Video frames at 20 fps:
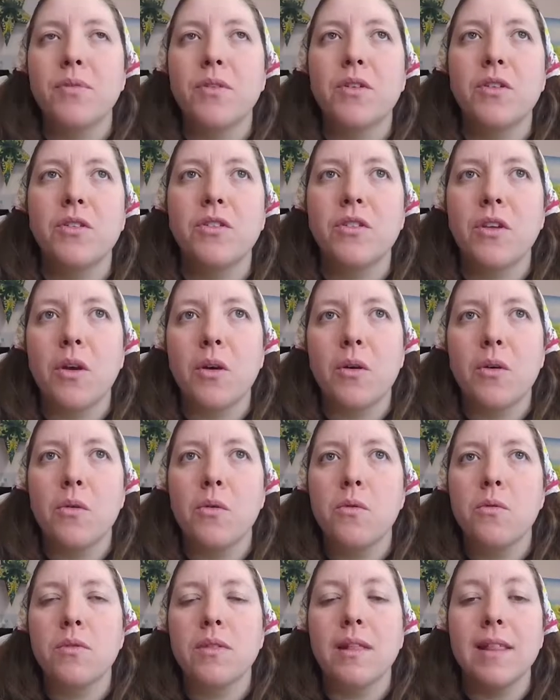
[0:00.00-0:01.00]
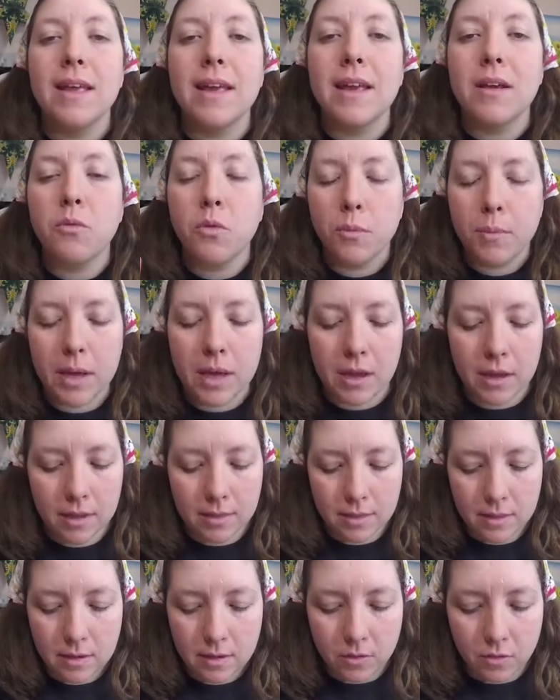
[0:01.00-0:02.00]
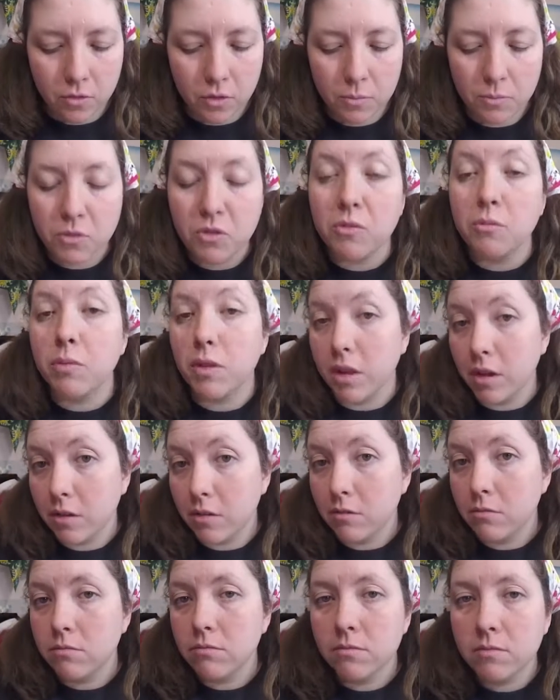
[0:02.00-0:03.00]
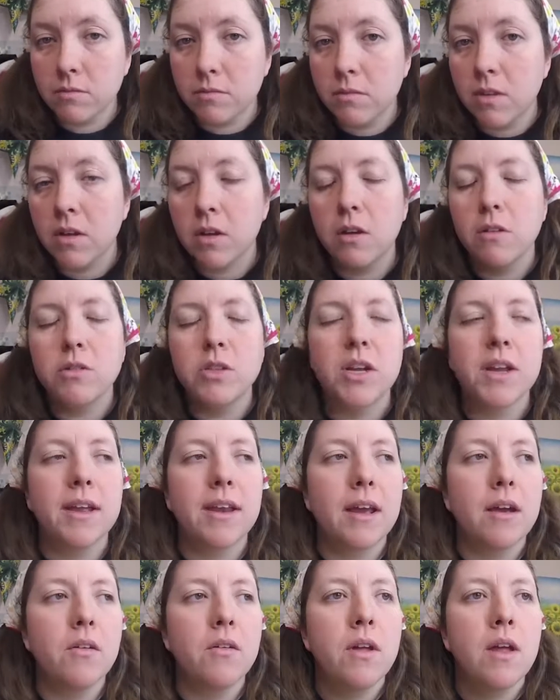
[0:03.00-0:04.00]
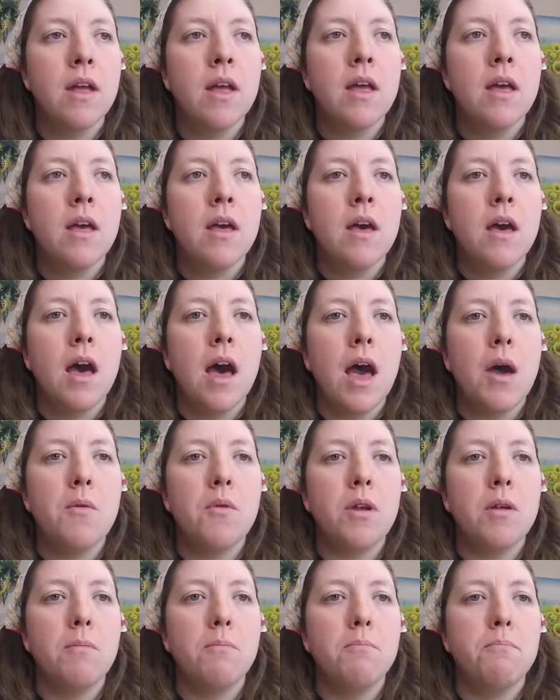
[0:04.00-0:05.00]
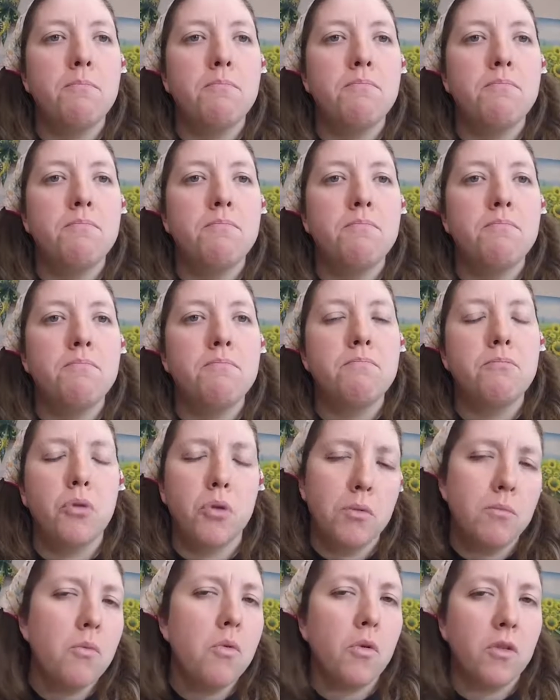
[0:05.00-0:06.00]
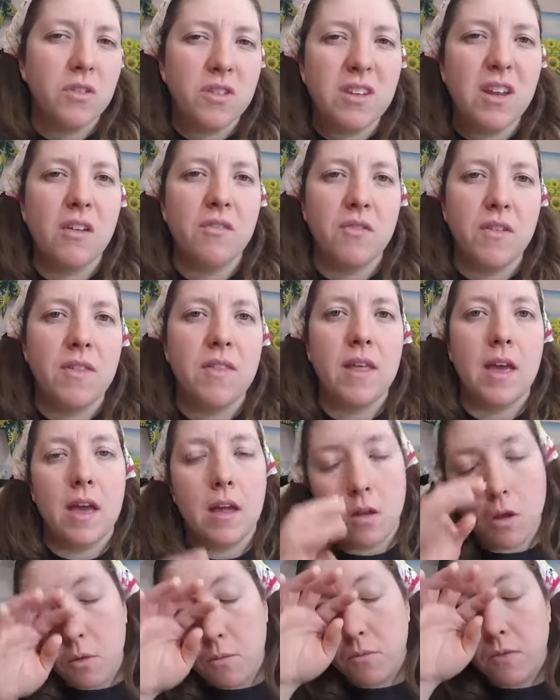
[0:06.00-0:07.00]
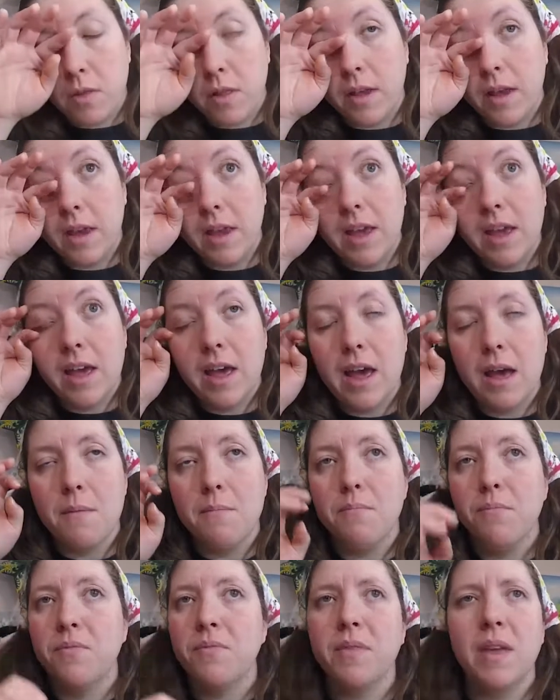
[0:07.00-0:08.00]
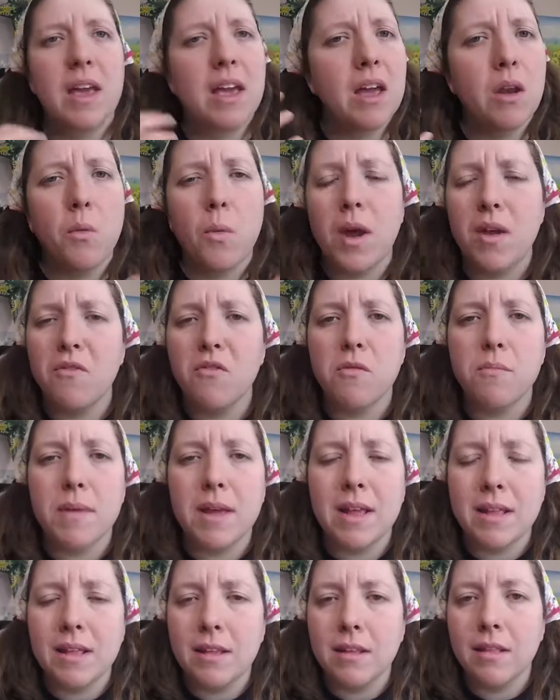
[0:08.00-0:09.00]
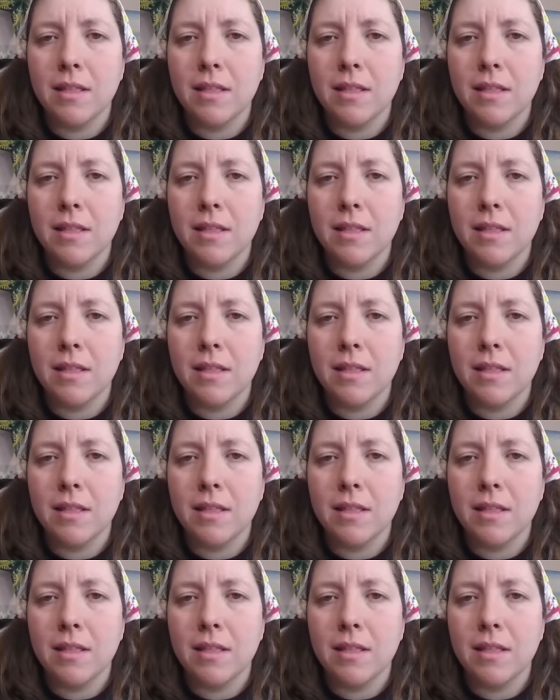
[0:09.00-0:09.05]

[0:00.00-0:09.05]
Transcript: So the link will be in the description below. Go check it out. I want to put more stuff in that, hopefully. It got away from me